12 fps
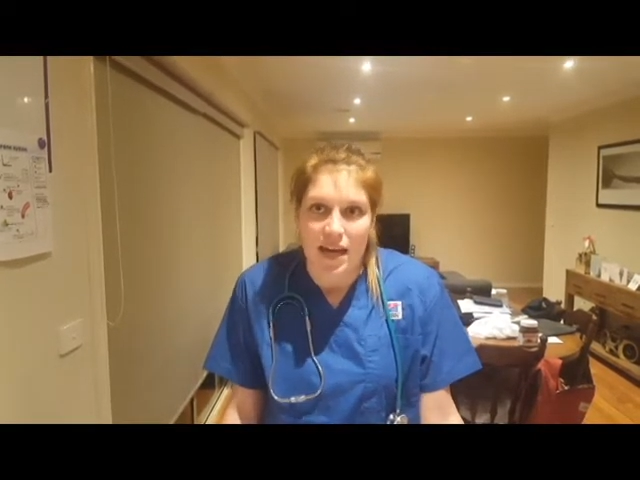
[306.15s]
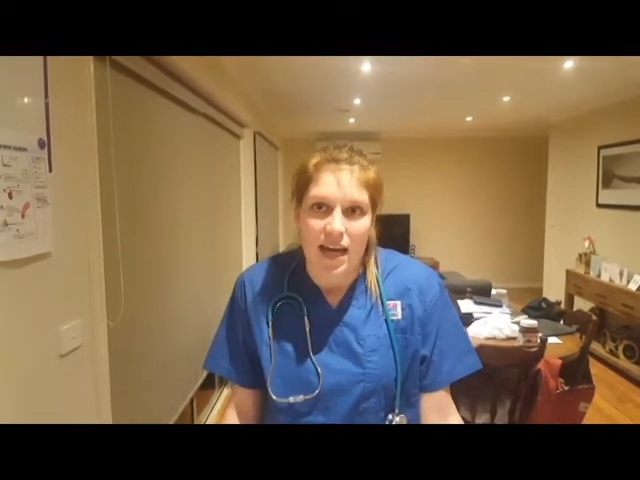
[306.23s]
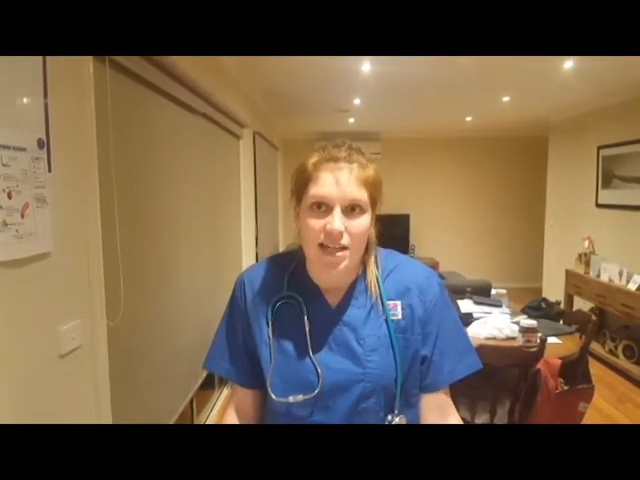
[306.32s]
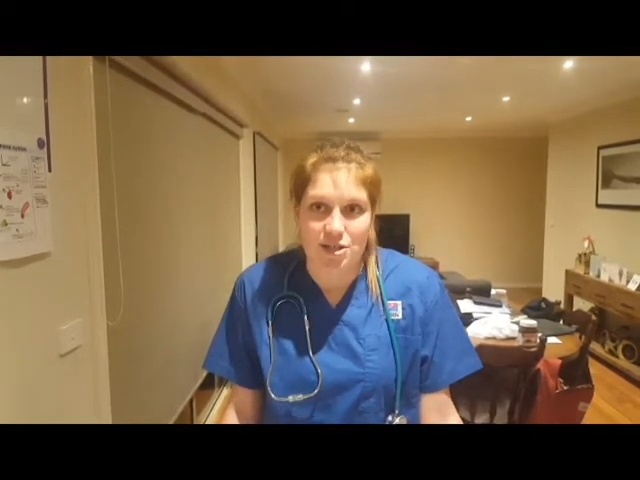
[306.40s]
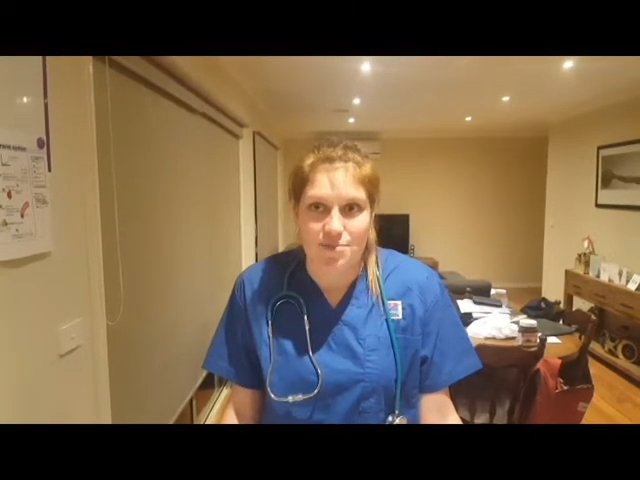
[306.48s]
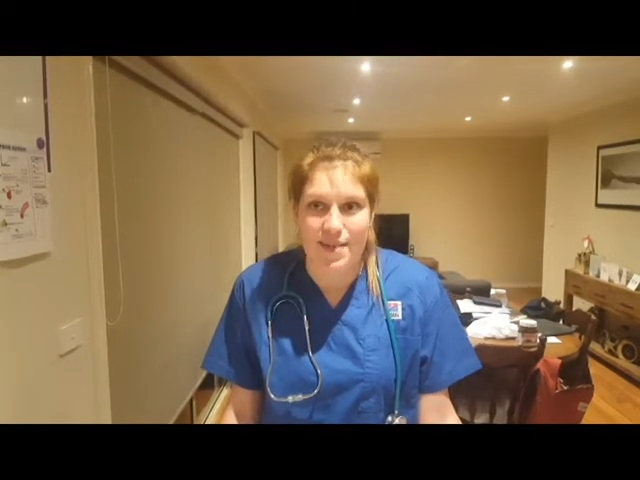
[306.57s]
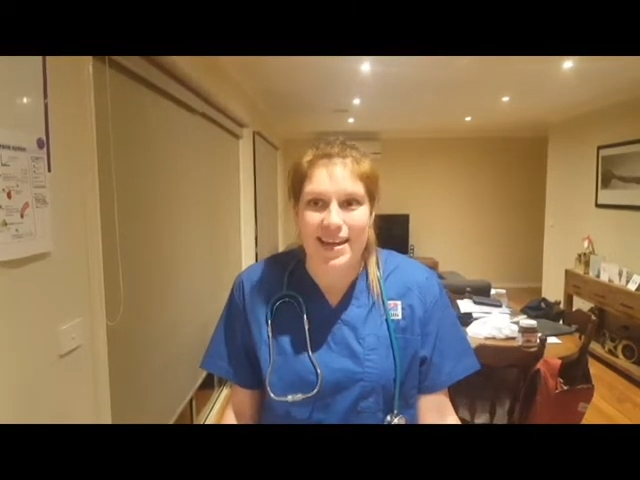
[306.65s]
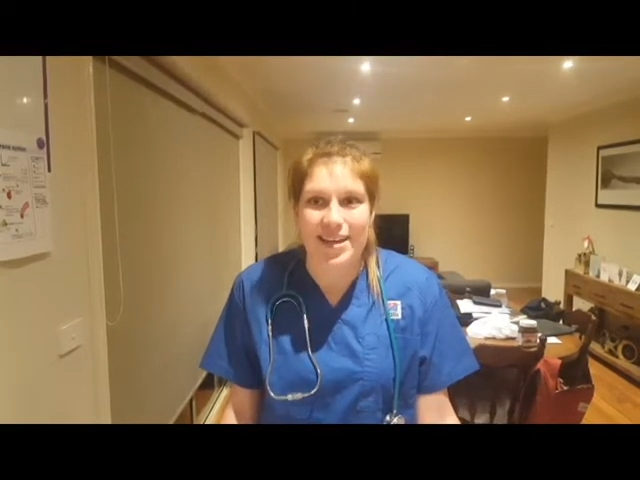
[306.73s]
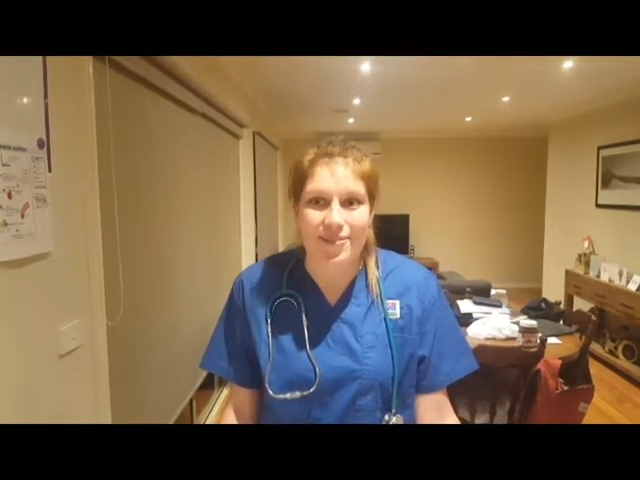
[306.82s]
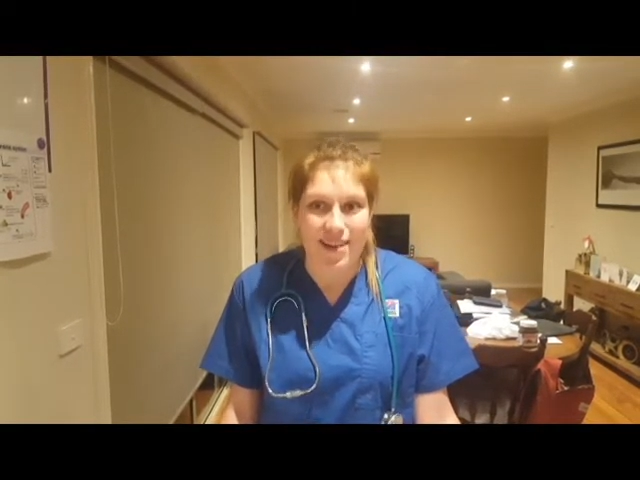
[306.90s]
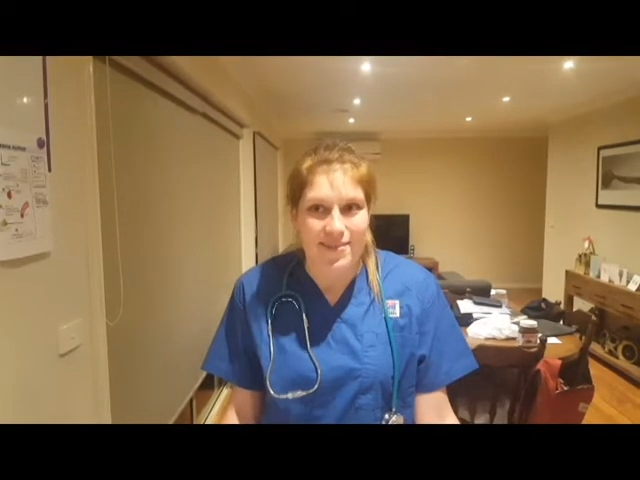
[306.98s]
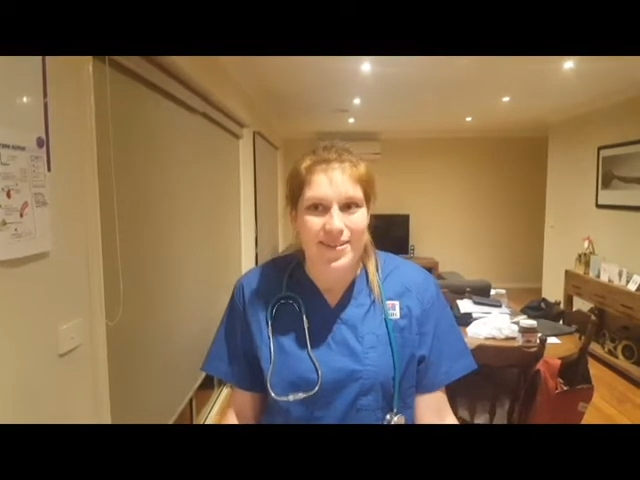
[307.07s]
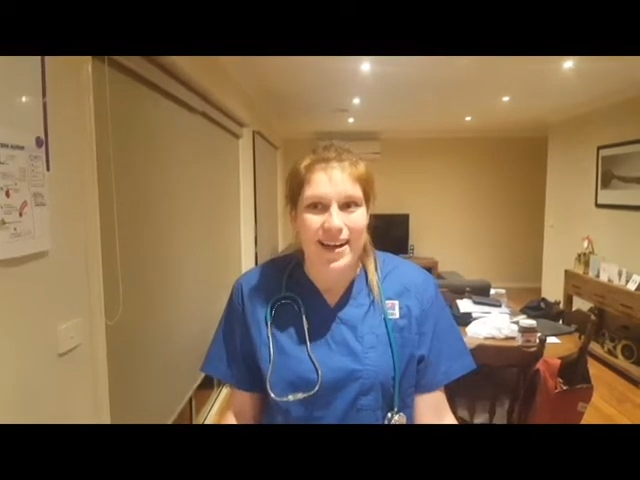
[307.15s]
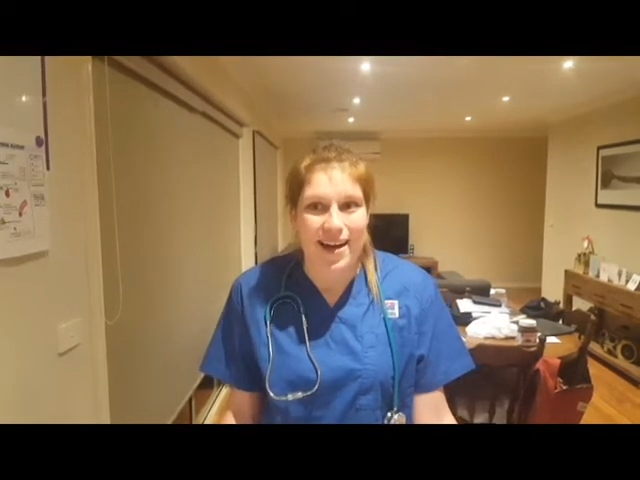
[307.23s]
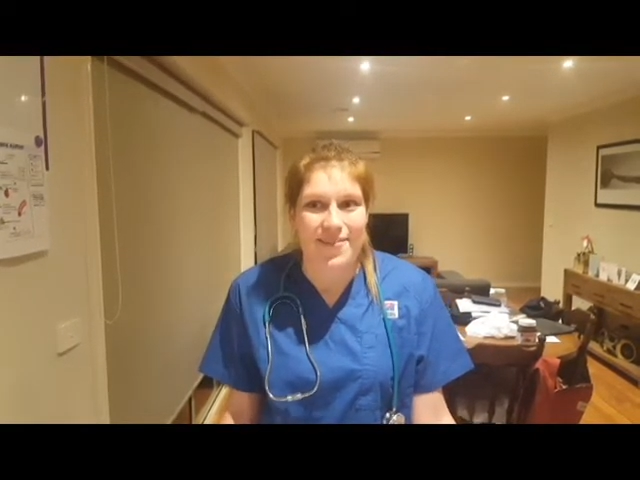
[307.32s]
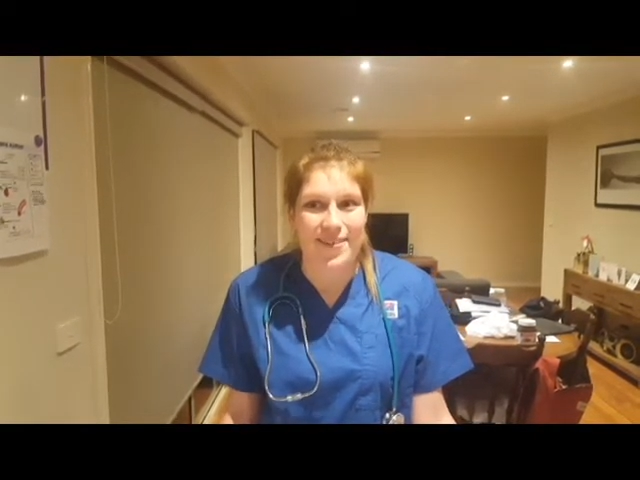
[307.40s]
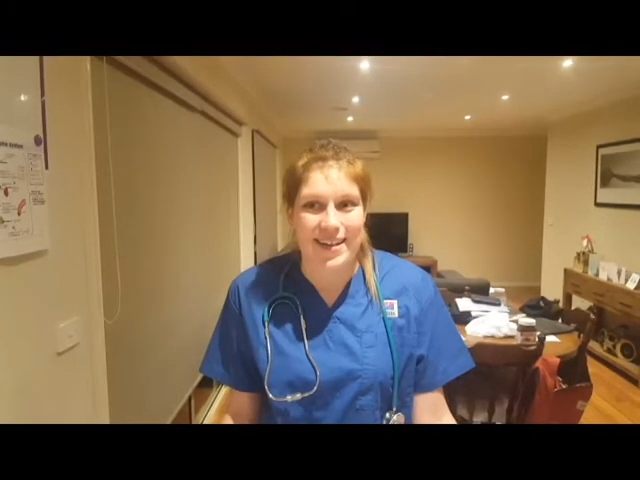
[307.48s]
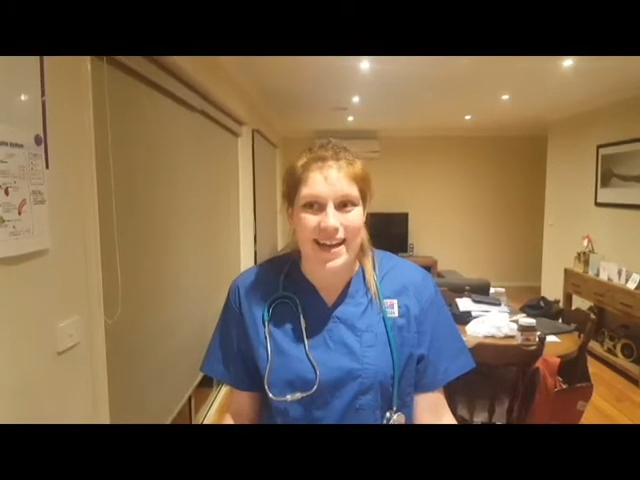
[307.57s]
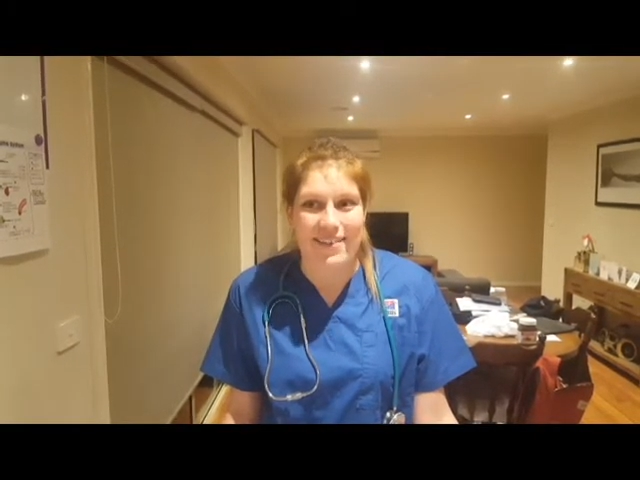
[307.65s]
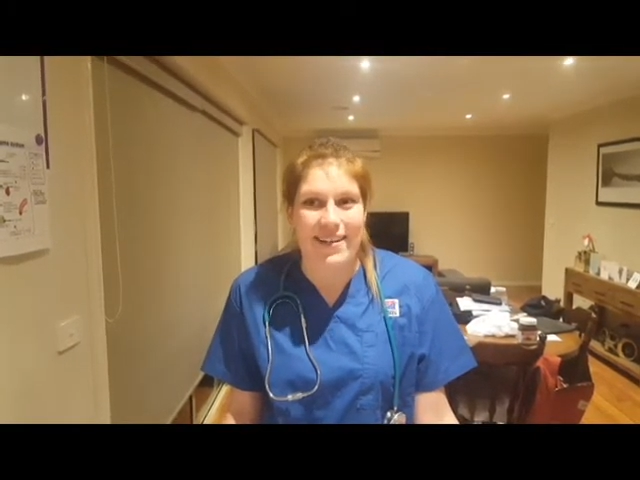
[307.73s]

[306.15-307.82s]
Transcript: He should make a great recovery now,